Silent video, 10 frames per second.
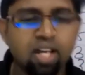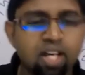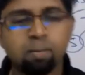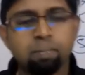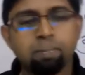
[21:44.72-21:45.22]

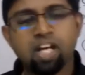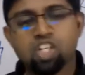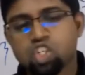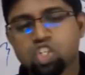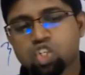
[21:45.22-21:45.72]
try our
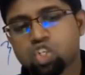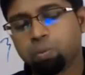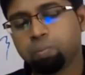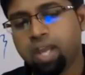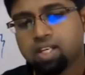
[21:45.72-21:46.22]
best
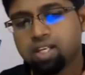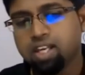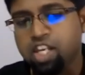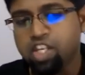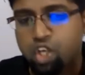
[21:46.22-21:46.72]
to make
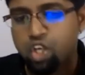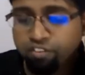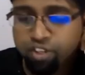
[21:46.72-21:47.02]
each of